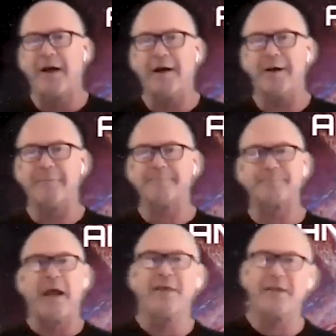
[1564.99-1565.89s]

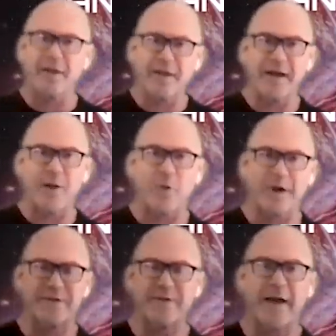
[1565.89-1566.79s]
The other thing I
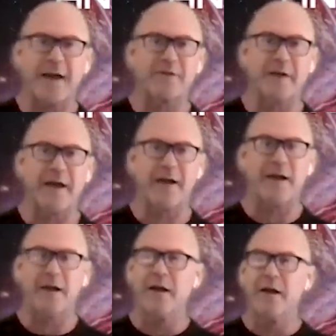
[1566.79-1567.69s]
want to say is,
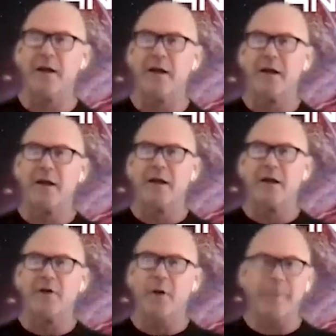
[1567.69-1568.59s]
like,
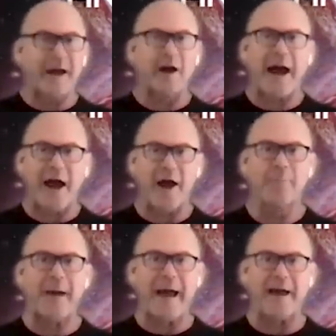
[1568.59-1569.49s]
no matter
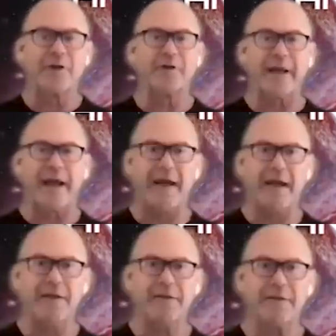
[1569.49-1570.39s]
how bad your
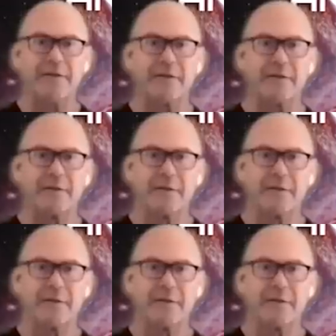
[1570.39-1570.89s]
day is,